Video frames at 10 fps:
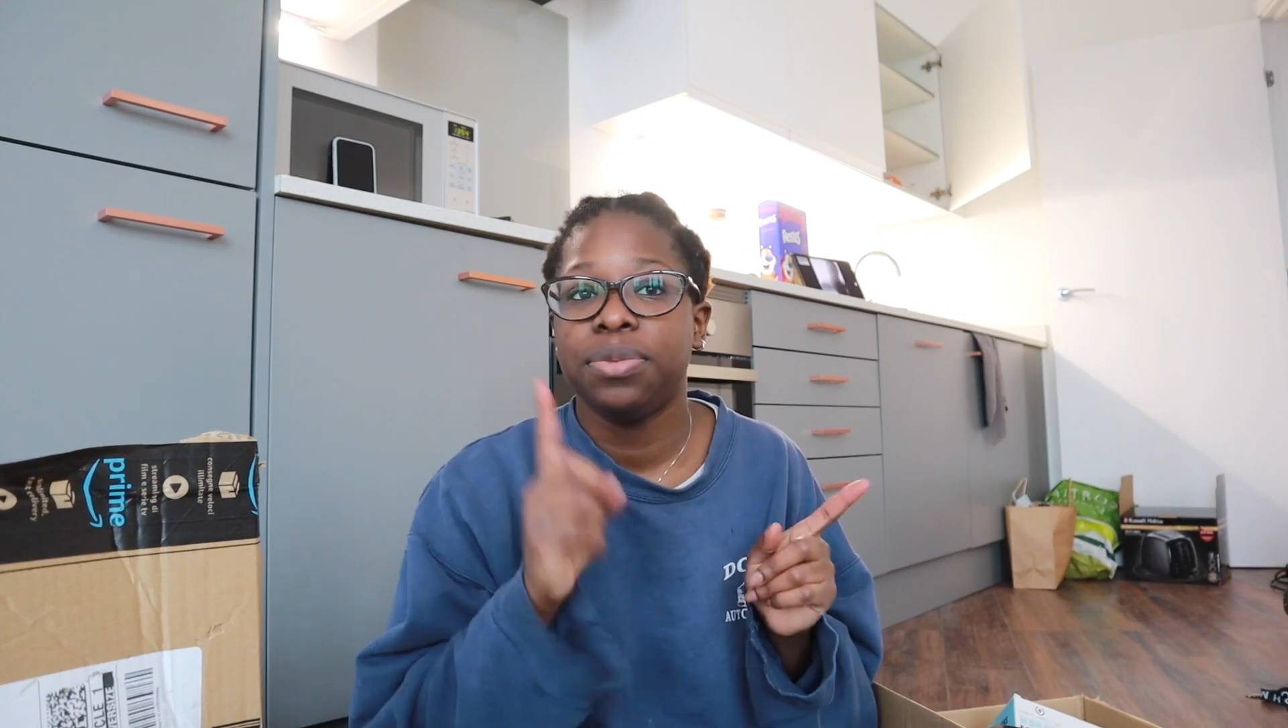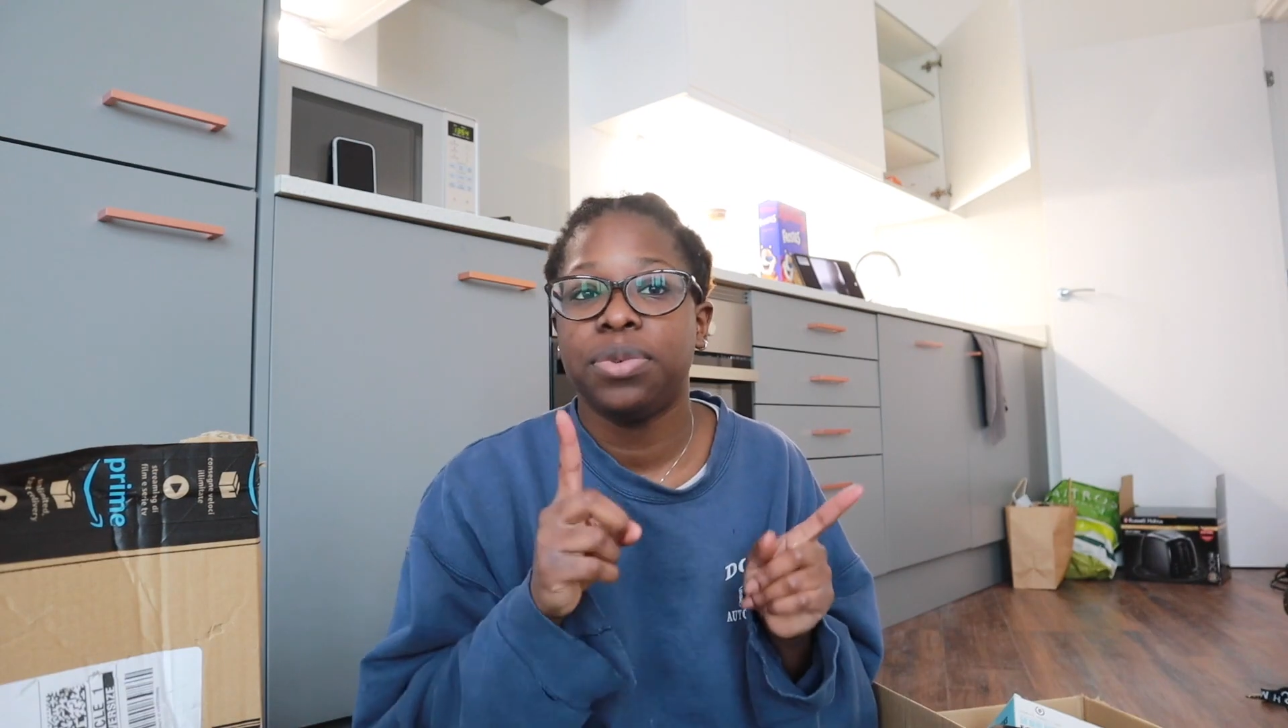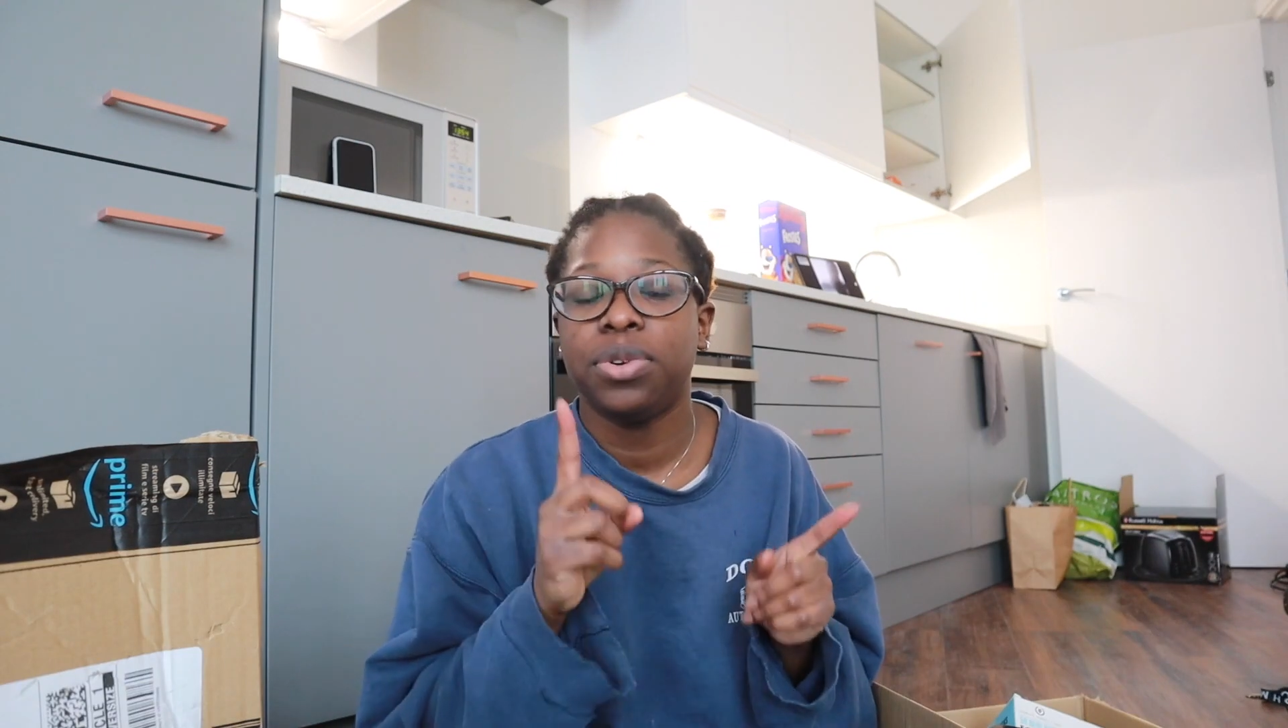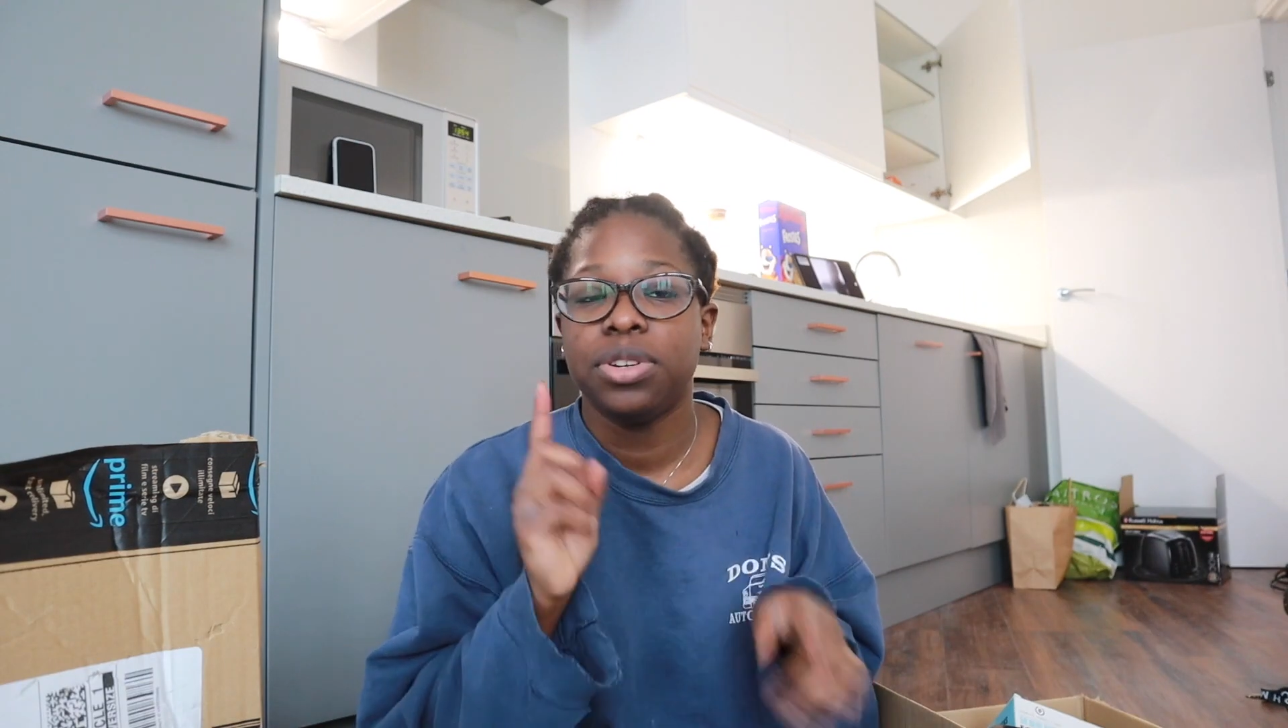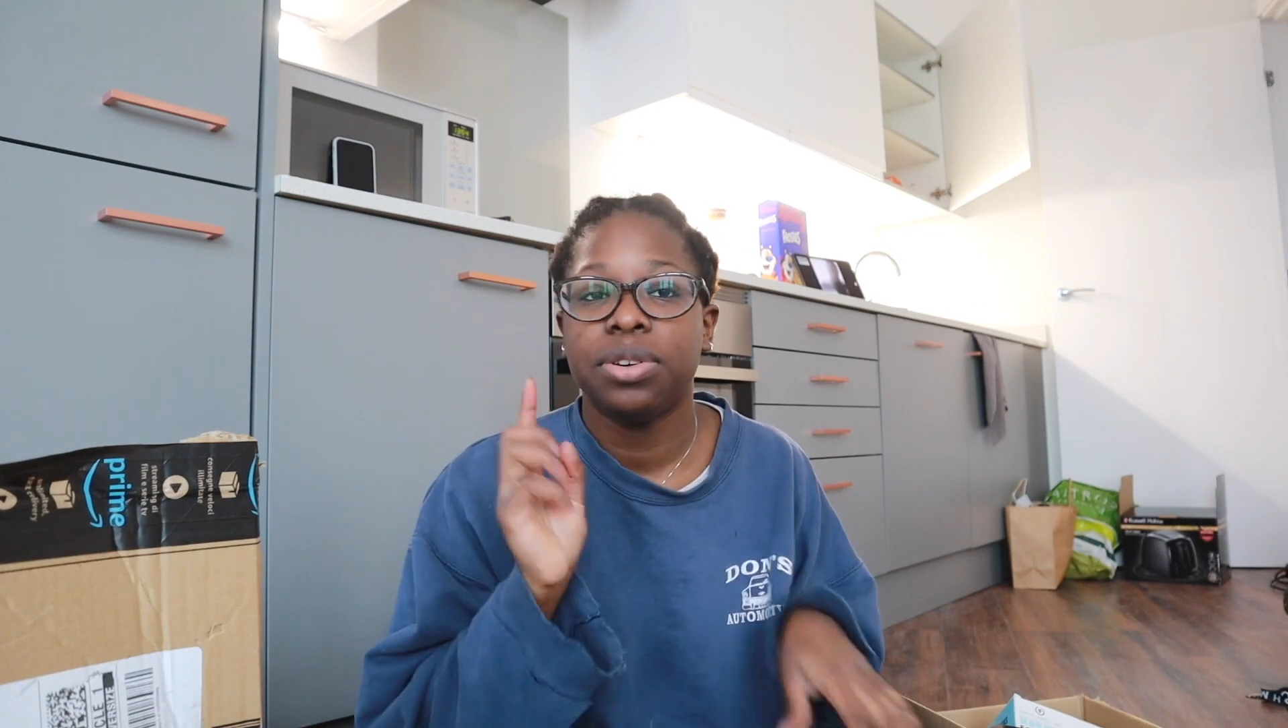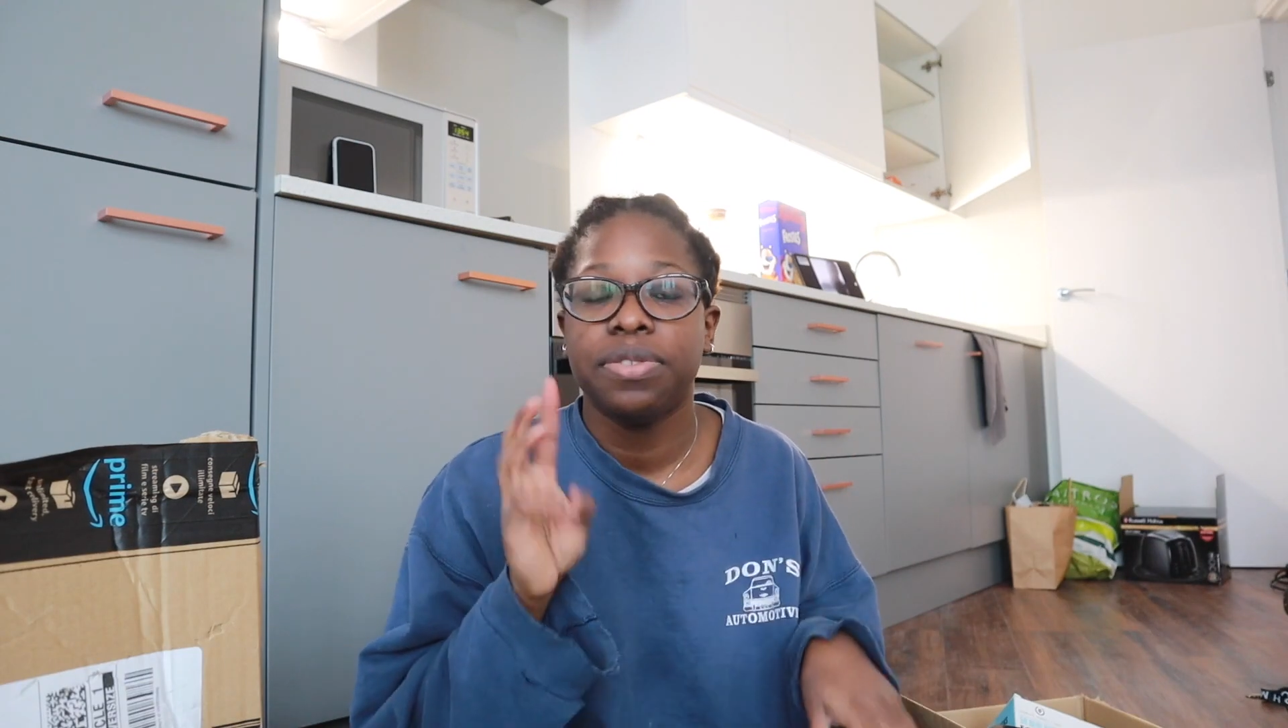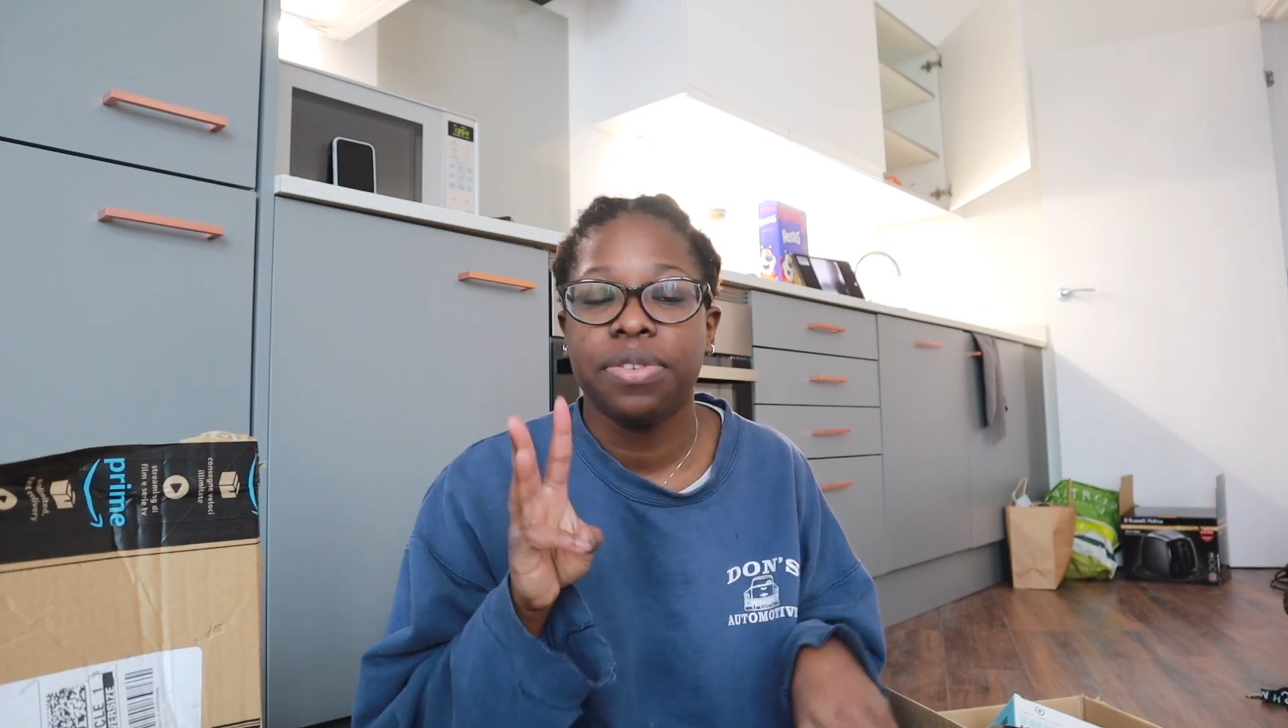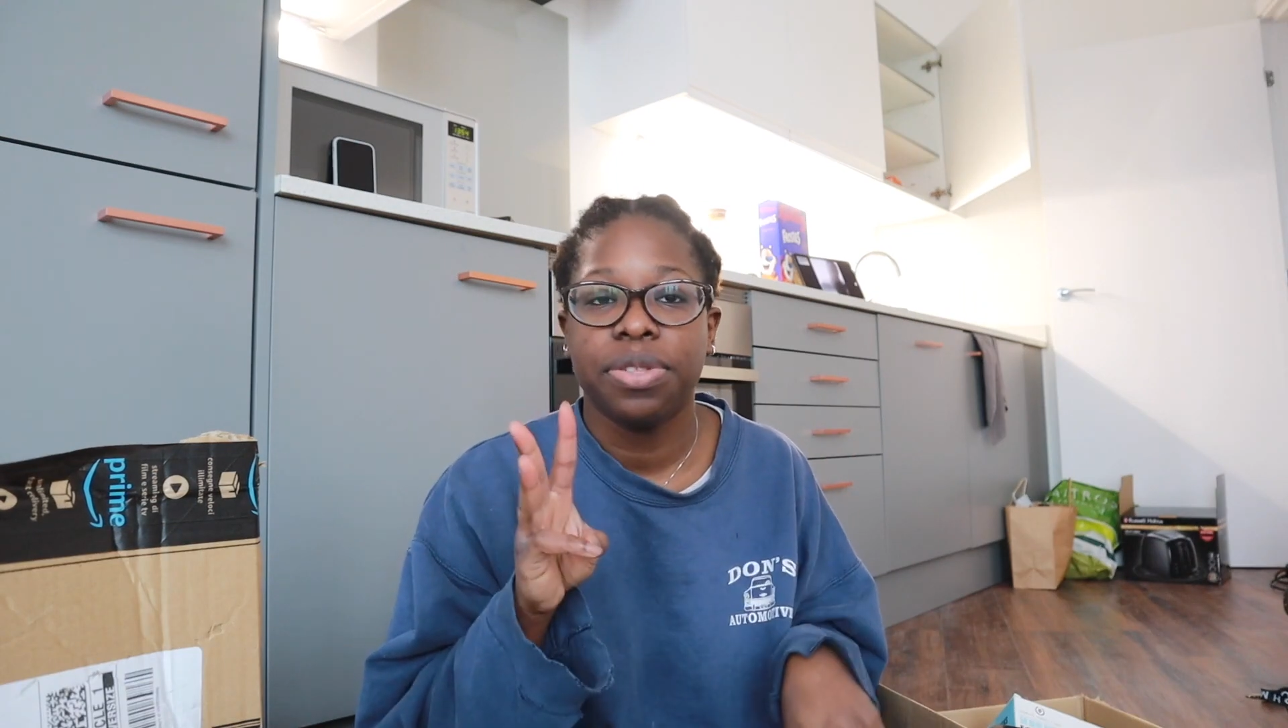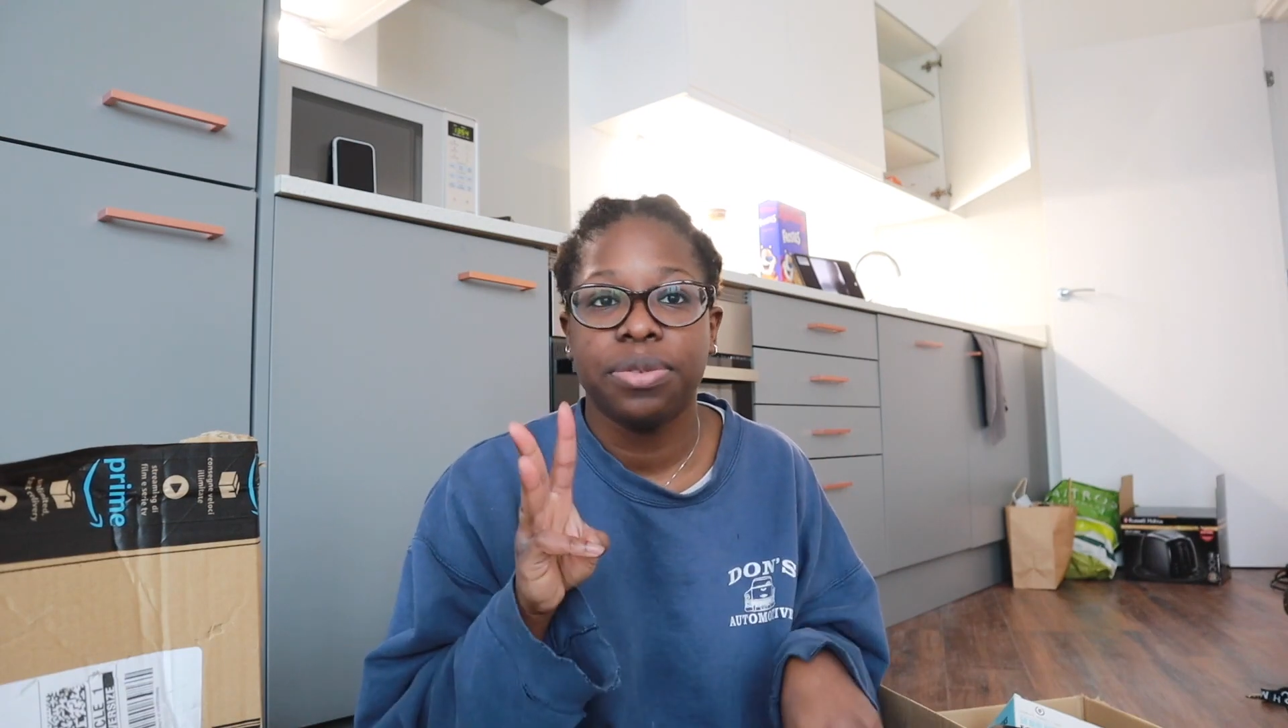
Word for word: 1 of